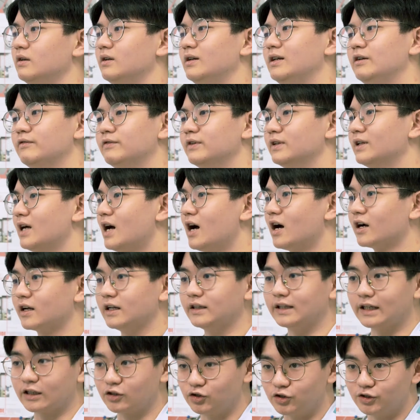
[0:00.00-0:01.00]
Even
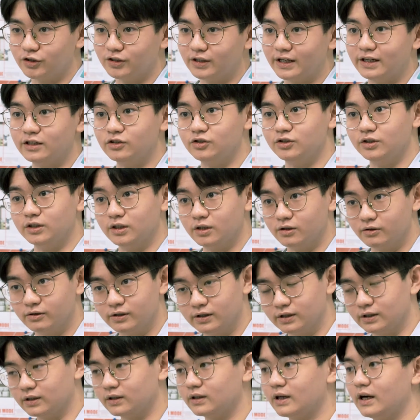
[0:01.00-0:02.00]
architecture,
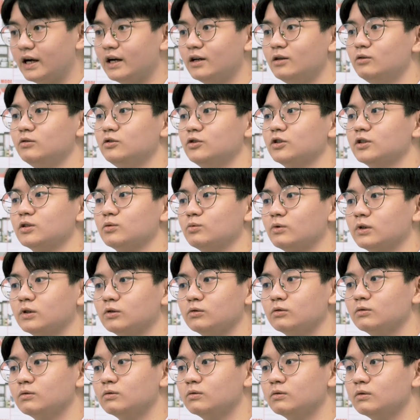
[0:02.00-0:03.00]
engineering, I just want
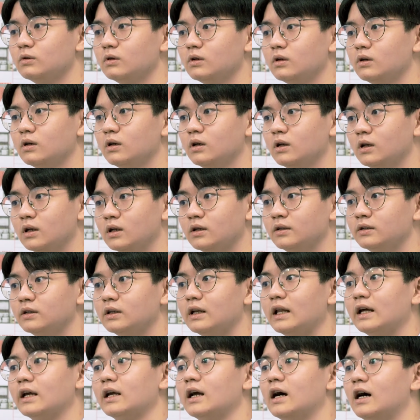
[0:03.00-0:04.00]
to learn
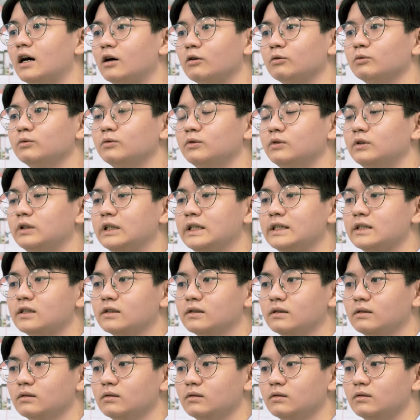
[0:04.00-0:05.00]
like how
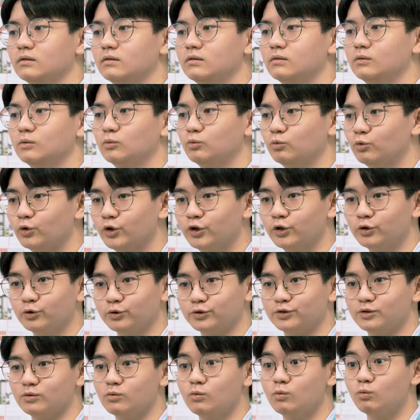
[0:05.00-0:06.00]
these
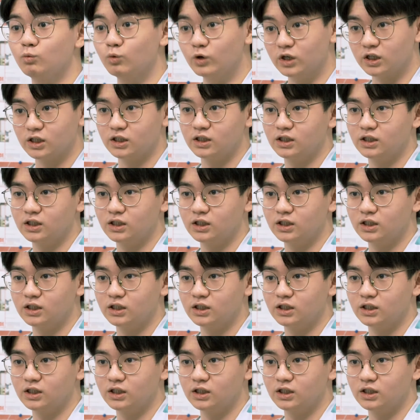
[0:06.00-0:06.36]
worlds work.